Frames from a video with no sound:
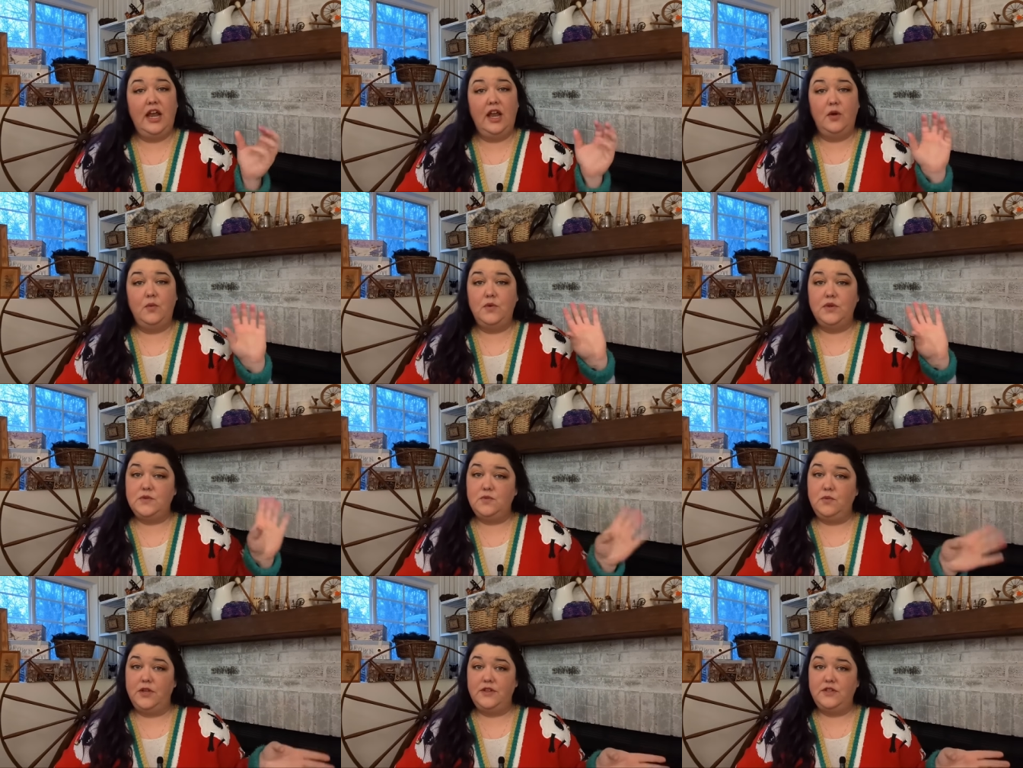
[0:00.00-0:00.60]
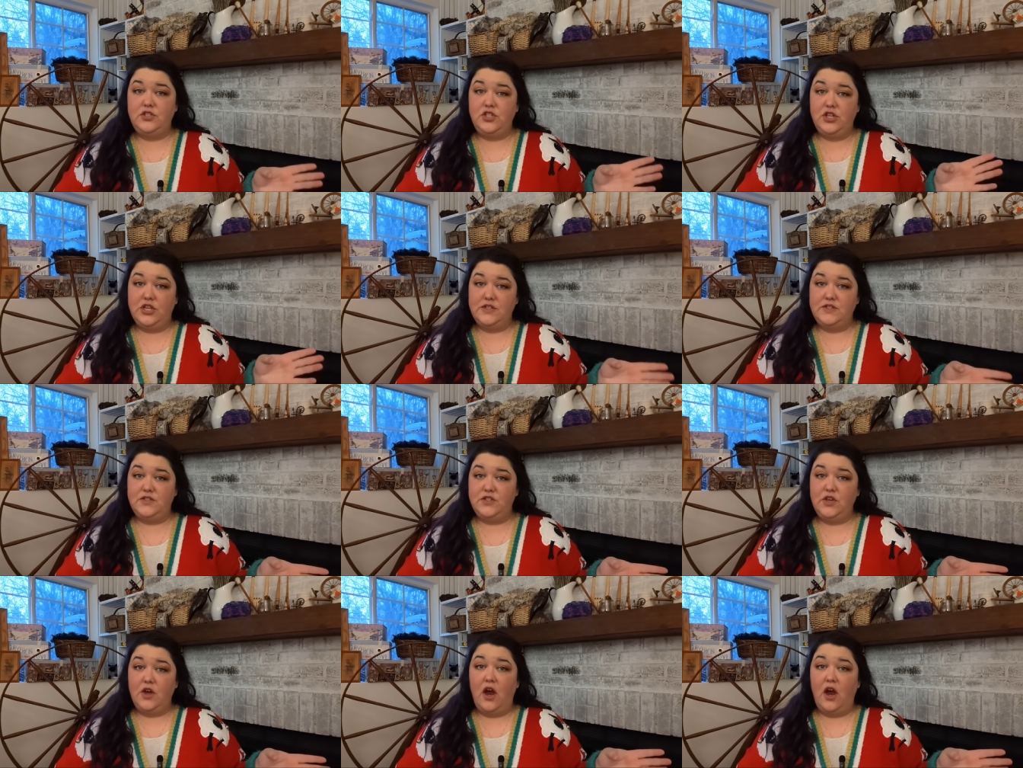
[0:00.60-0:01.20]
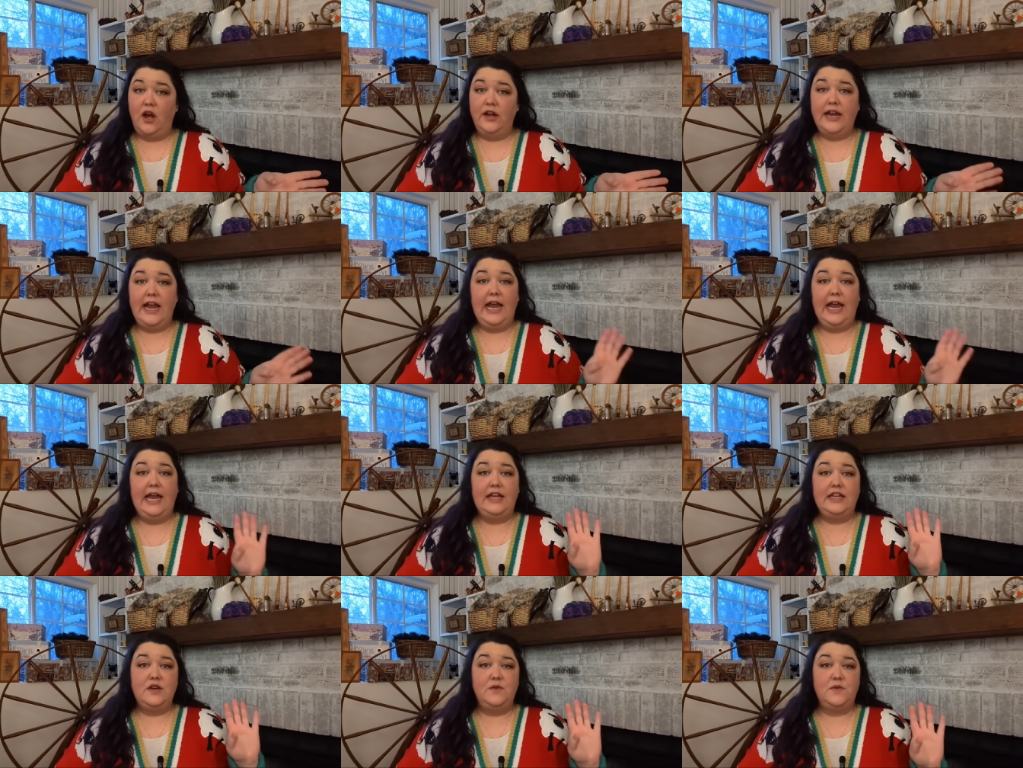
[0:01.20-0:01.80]
It was with Gist Yarn
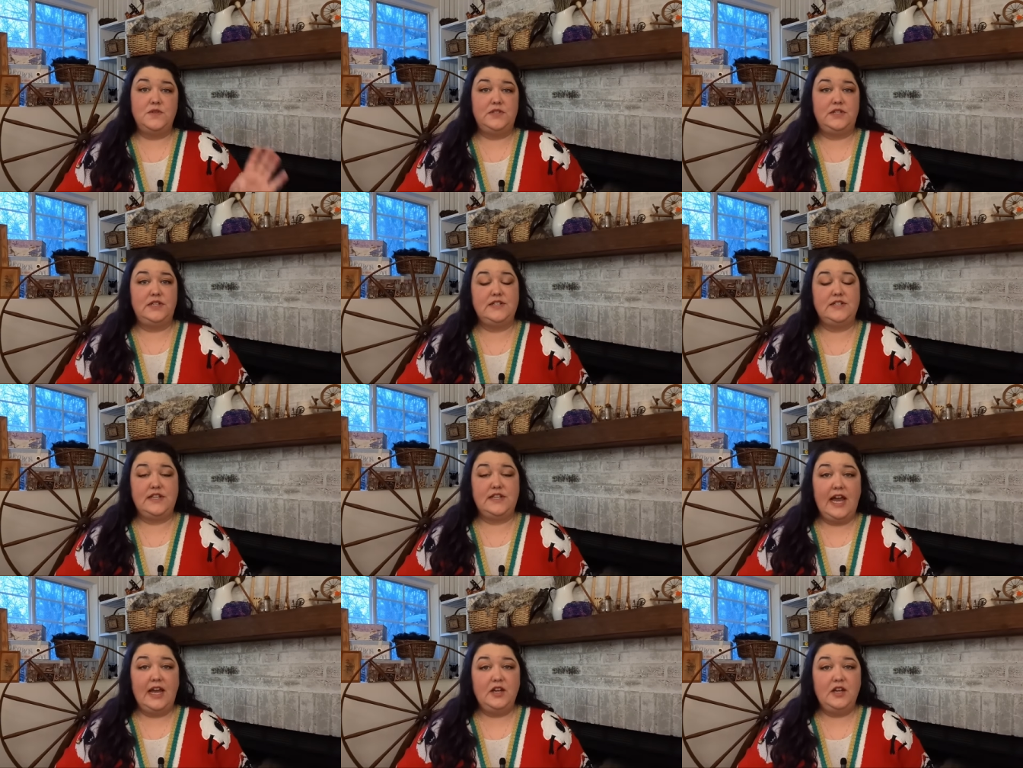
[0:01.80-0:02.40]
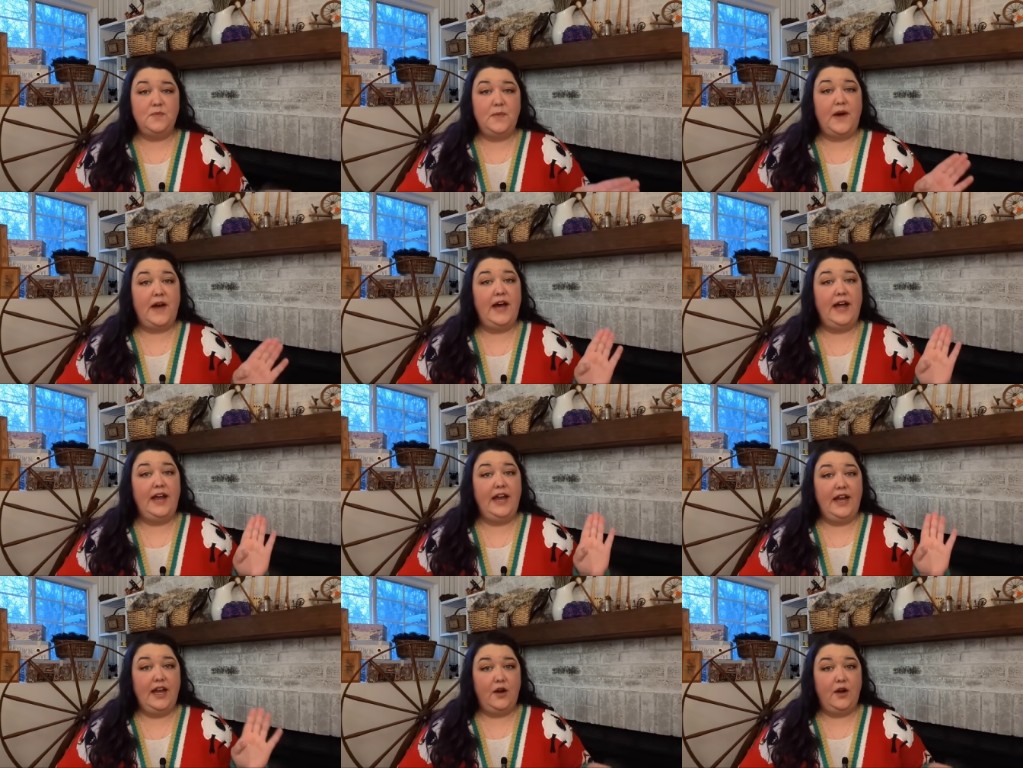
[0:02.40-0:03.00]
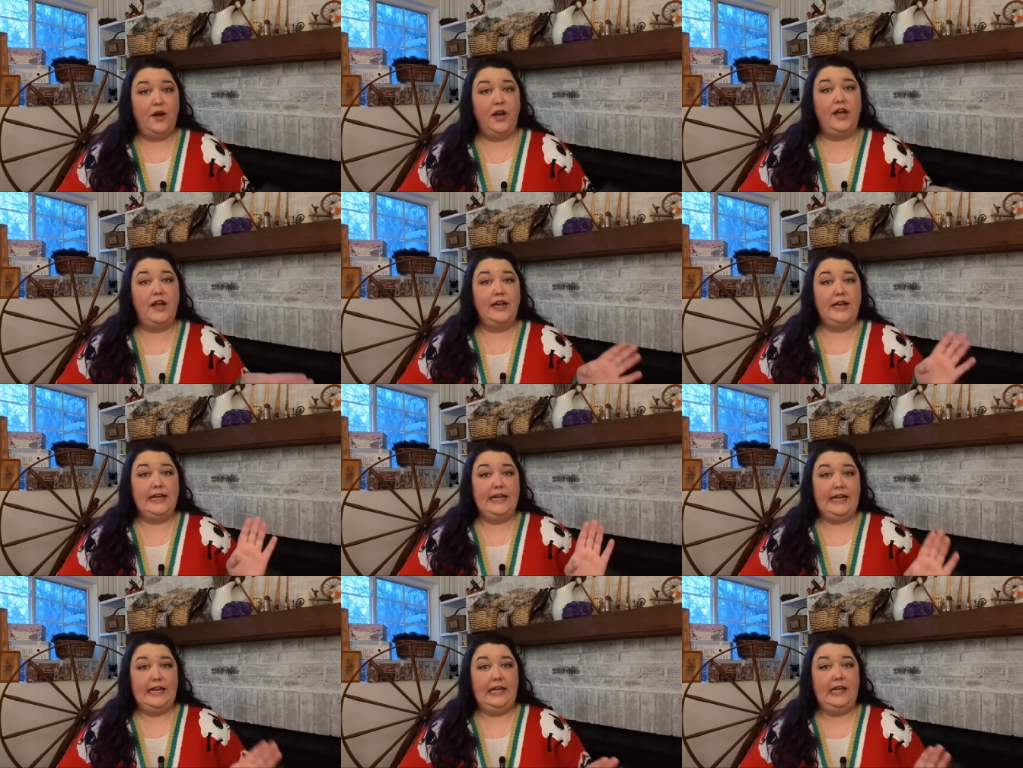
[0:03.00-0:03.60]
and it was designed by
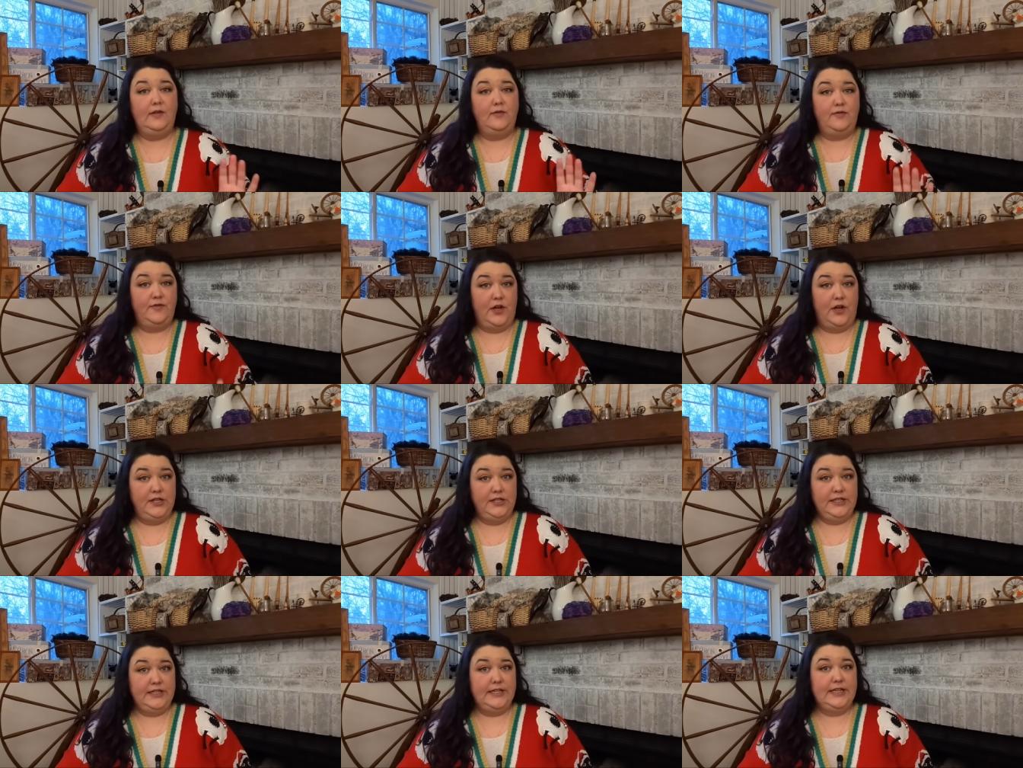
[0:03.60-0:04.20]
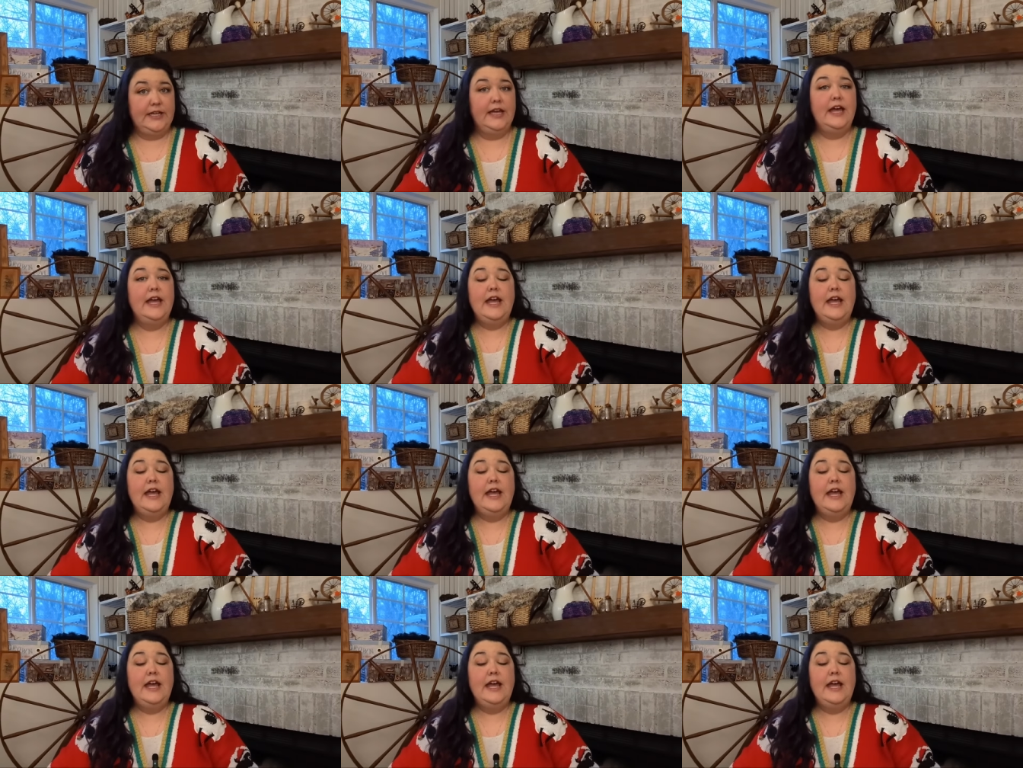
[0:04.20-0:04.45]
Arianna E. Funk.